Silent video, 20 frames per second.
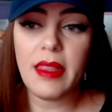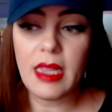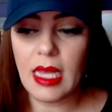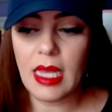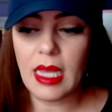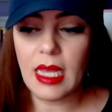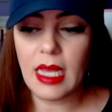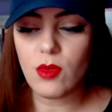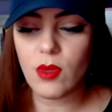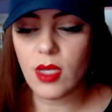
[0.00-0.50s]
the
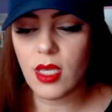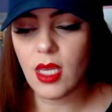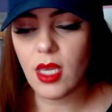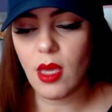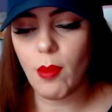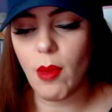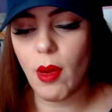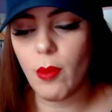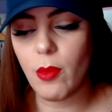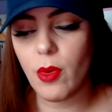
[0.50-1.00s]
last one he
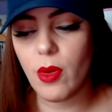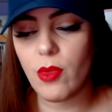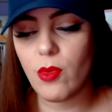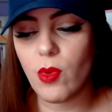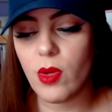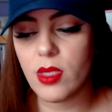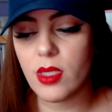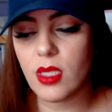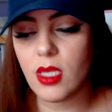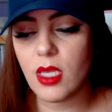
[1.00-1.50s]
came up with
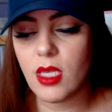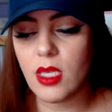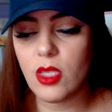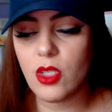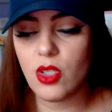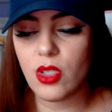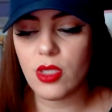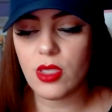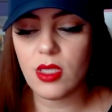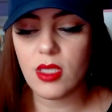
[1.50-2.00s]
was he
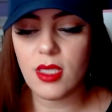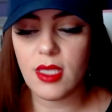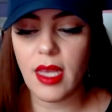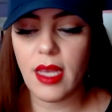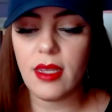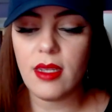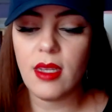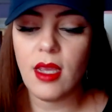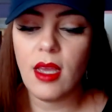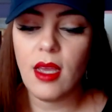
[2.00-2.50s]
just
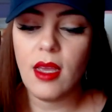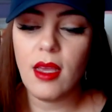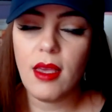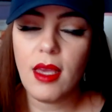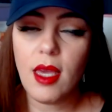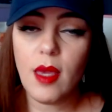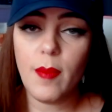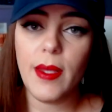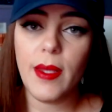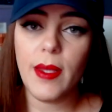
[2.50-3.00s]
set
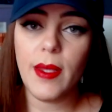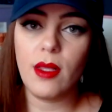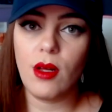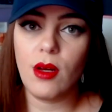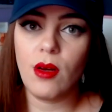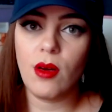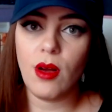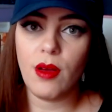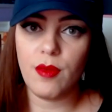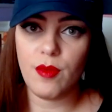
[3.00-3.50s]
a
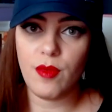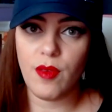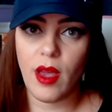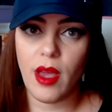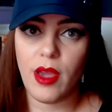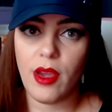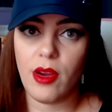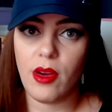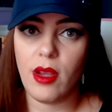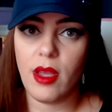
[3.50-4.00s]
pillow on
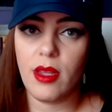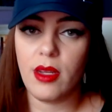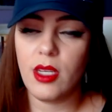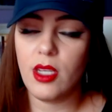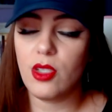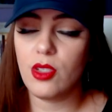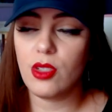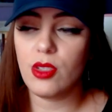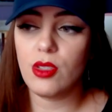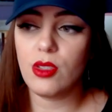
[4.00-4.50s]
fire and he
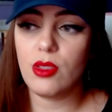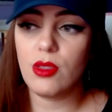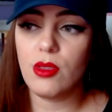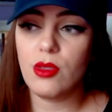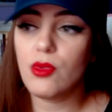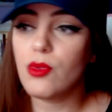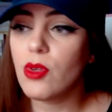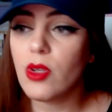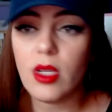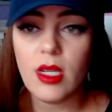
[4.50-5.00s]
just
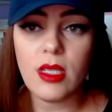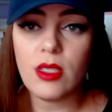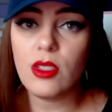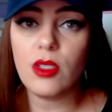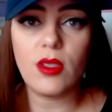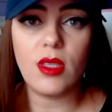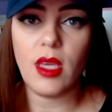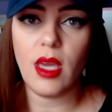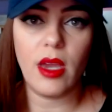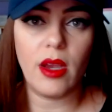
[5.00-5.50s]
threw it into
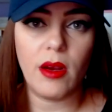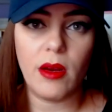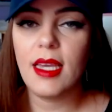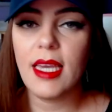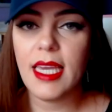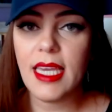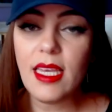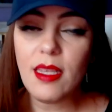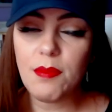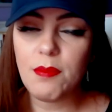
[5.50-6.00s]
the air.
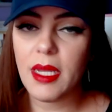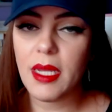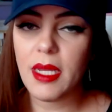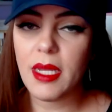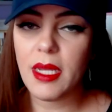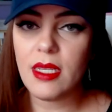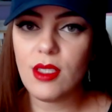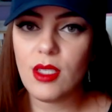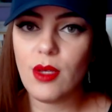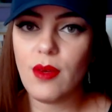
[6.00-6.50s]
He
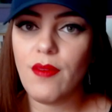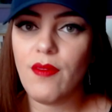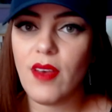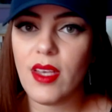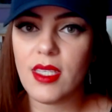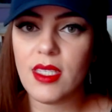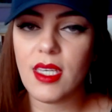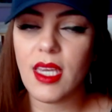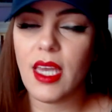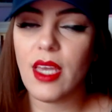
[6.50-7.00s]
admitted to
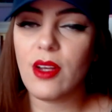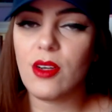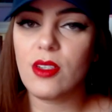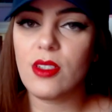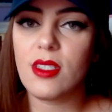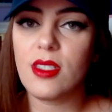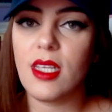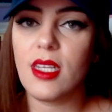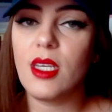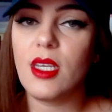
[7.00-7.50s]
investigators
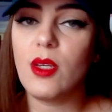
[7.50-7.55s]
that he